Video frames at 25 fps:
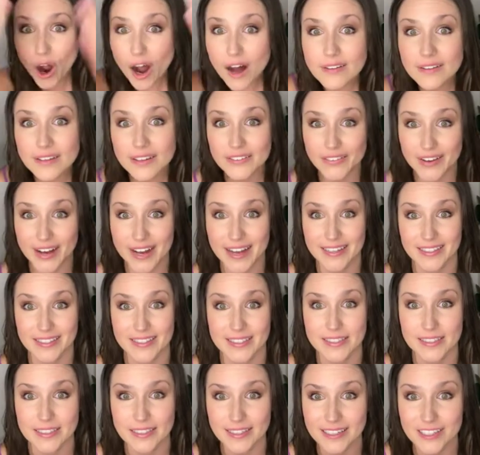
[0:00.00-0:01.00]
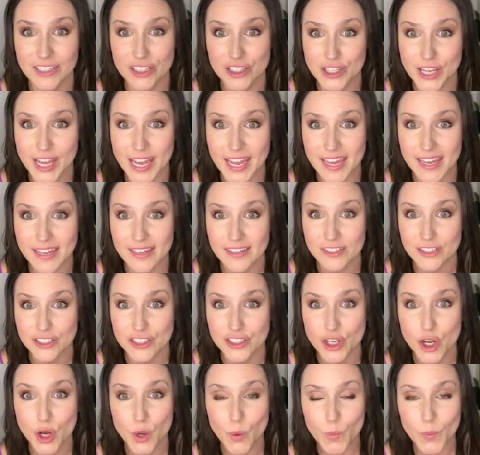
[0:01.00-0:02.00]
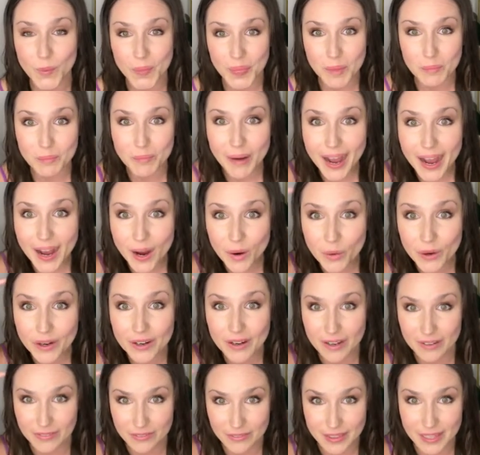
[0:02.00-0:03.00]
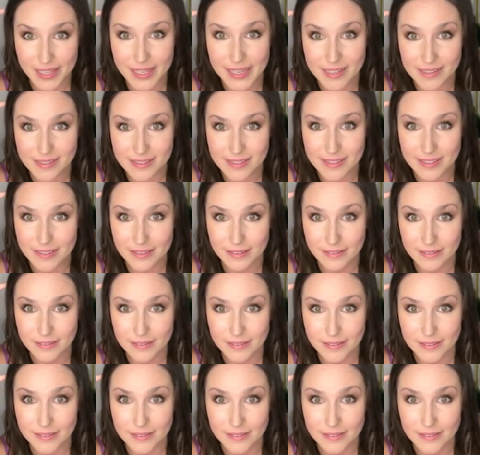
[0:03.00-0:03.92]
All of us can change with the power of this.